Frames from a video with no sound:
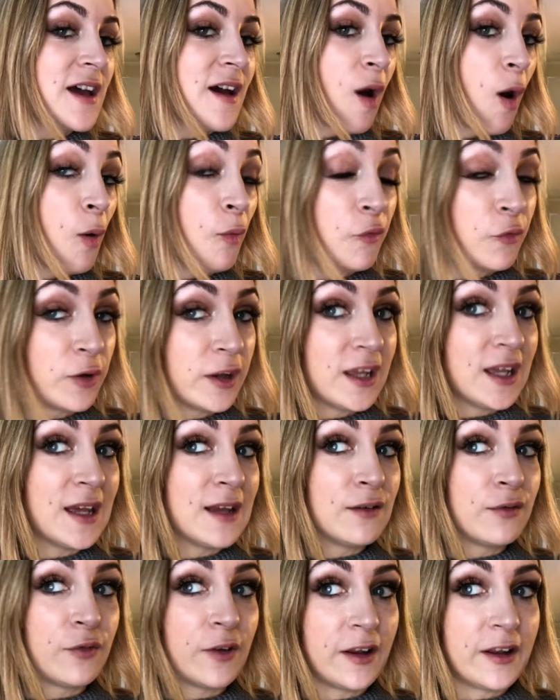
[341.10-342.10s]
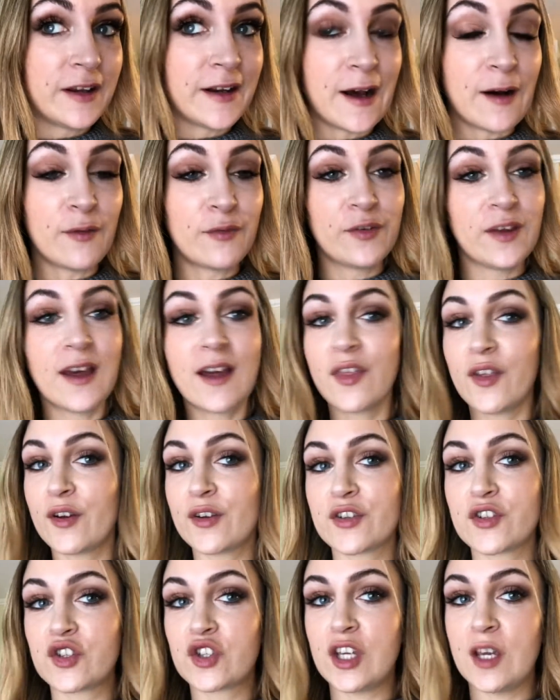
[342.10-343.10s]
Hopefully in Philadelphia
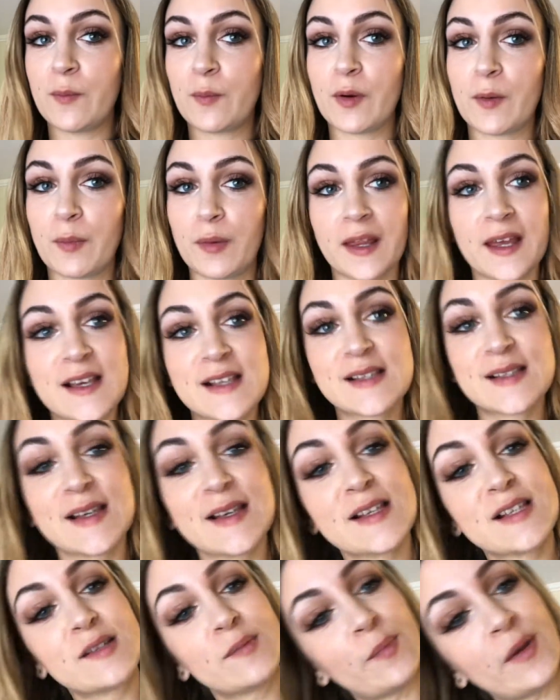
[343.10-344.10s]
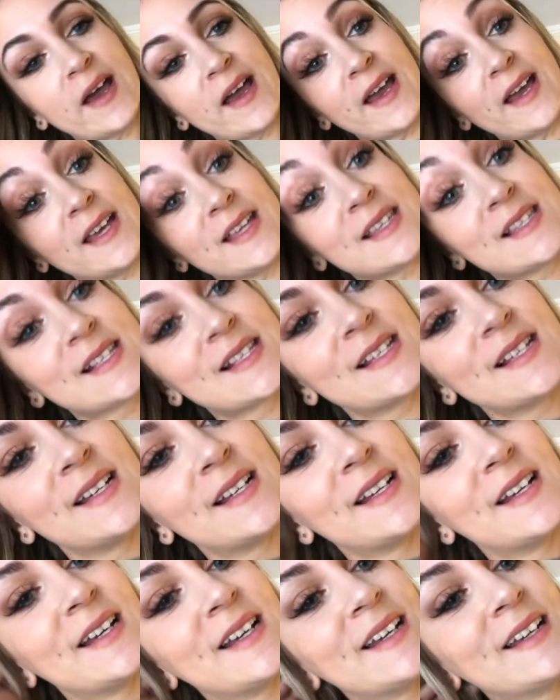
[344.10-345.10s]
there's cheaper places, but
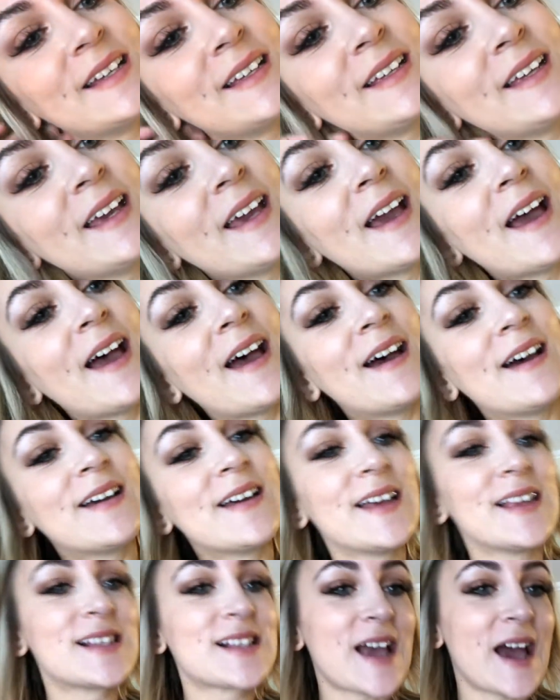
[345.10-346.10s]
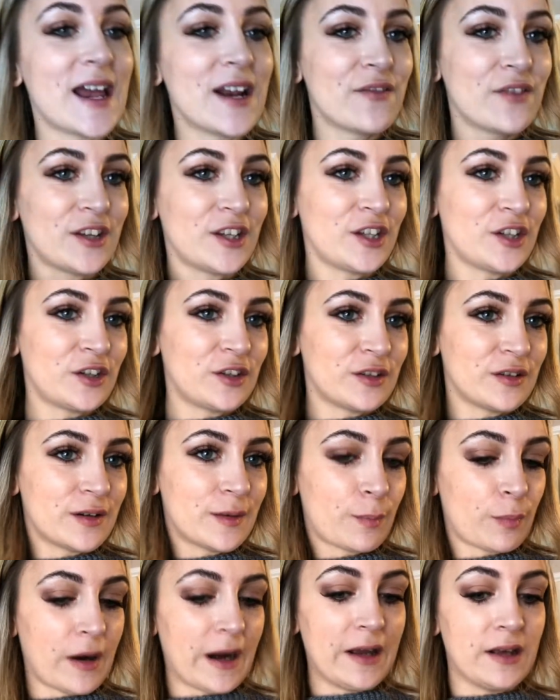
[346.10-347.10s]
yeah, it's kind of a little
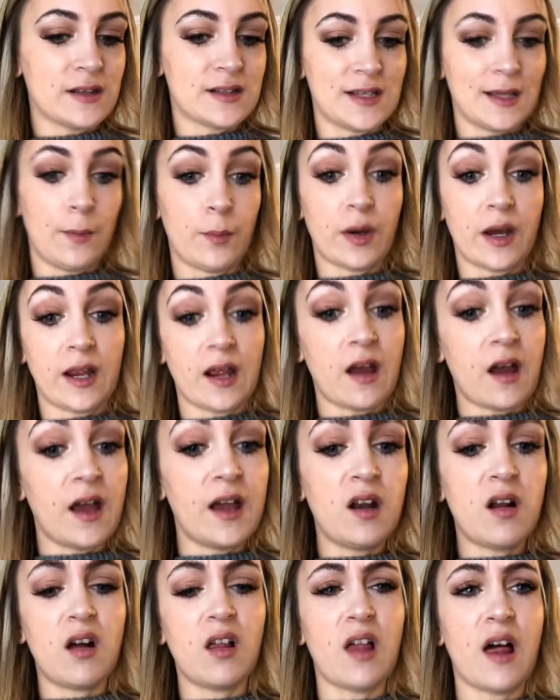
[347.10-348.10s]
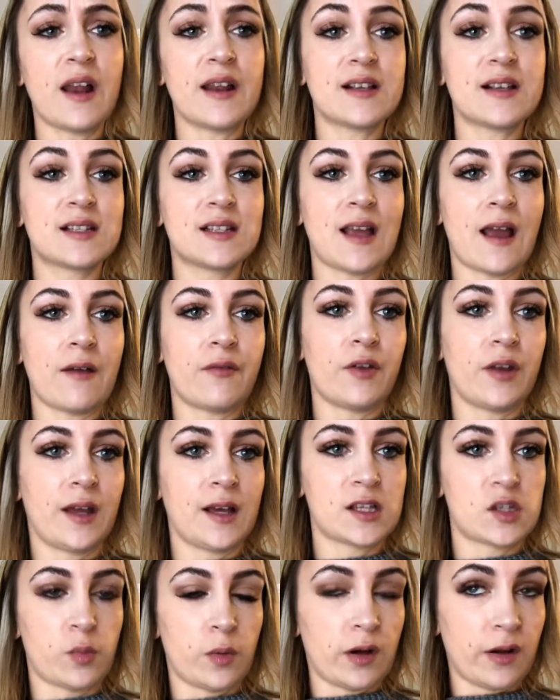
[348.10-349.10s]
pricey, but in all honesty, I feel like
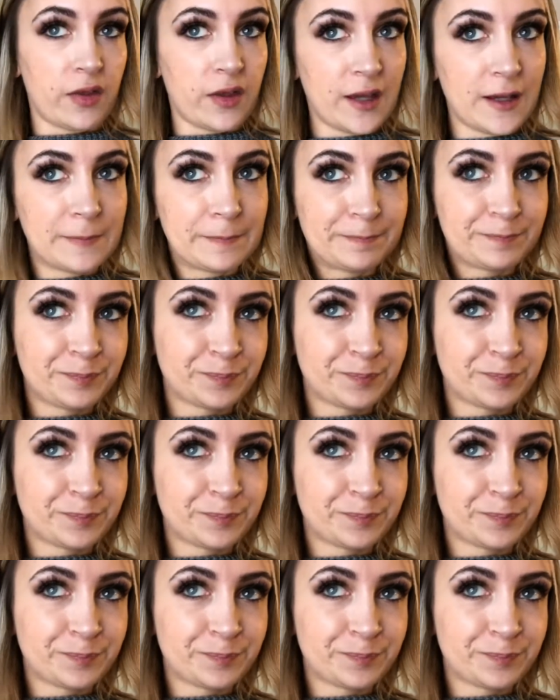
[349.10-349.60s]
it's worth it.